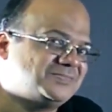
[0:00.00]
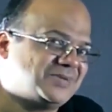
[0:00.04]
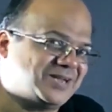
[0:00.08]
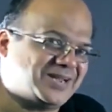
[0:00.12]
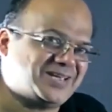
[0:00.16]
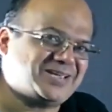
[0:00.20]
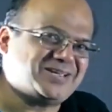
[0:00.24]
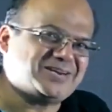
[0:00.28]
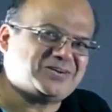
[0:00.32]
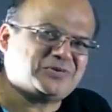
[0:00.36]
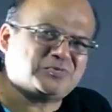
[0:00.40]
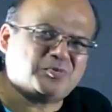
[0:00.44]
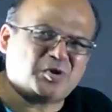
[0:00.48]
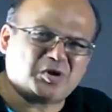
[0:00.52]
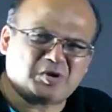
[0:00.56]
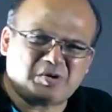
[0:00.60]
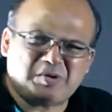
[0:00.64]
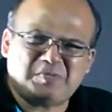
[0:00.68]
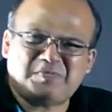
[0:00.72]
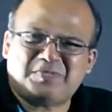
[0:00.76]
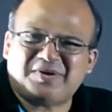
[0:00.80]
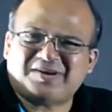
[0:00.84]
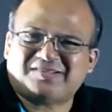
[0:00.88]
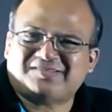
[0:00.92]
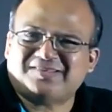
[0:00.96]
Right? What
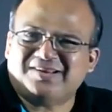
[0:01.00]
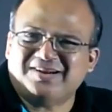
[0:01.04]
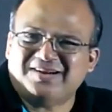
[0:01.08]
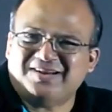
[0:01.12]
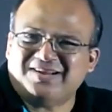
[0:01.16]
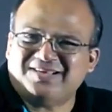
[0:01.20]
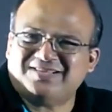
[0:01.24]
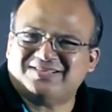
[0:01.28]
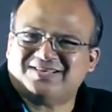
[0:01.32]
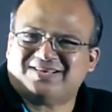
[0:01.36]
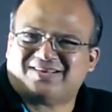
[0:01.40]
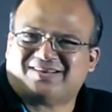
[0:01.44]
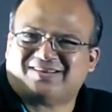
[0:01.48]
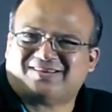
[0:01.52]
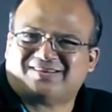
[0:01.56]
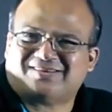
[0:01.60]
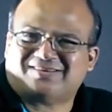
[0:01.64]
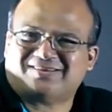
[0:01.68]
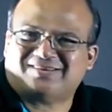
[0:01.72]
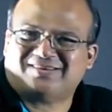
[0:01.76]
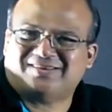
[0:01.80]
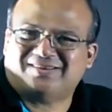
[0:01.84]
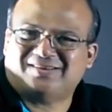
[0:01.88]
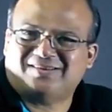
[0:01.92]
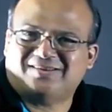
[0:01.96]
will be percentage error?
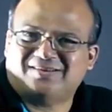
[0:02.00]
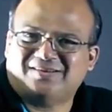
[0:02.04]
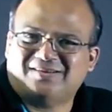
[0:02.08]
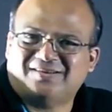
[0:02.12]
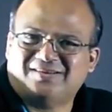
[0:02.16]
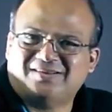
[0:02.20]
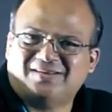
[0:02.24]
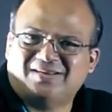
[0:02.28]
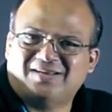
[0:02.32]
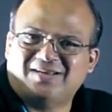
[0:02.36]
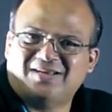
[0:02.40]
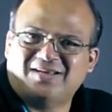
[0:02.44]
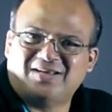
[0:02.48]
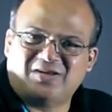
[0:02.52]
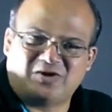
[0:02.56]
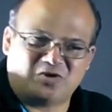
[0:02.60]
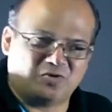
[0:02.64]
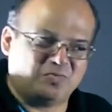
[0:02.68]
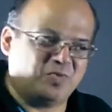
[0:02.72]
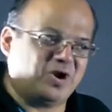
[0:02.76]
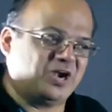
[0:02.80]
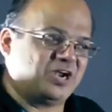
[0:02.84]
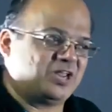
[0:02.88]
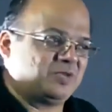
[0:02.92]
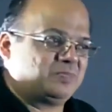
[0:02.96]

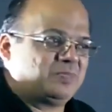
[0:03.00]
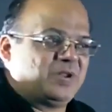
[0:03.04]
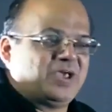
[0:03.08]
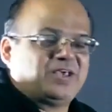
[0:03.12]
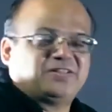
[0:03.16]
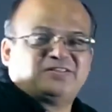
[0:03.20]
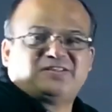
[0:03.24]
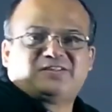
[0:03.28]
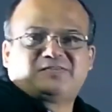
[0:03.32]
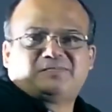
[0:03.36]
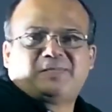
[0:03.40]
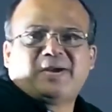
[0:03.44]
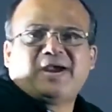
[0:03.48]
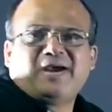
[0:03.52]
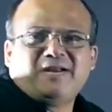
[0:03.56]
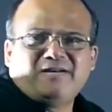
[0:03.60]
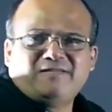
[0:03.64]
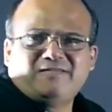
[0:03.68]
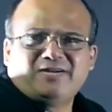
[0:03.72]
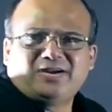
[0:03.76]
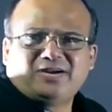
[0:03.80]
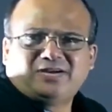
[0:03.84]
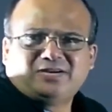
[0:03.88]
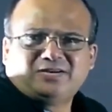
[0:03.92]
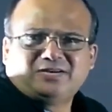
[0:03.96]
You multiply this by
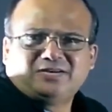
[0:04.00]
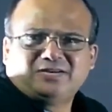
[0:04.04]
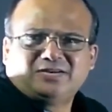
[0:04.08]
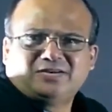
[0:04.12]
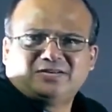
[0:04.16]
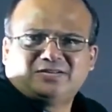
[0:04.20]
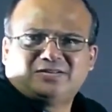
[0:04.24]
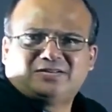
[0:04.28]
100.